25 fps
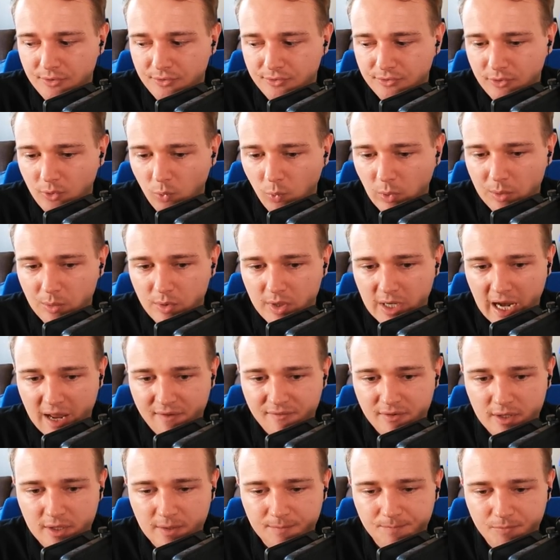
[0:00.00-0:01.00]
that we were going to
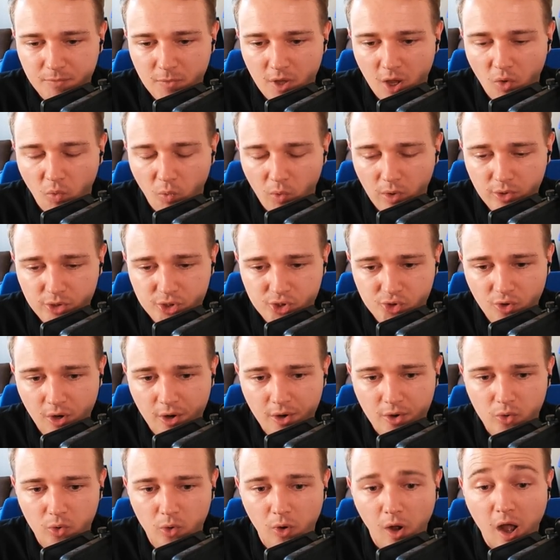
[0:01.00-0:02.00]
have a real struggle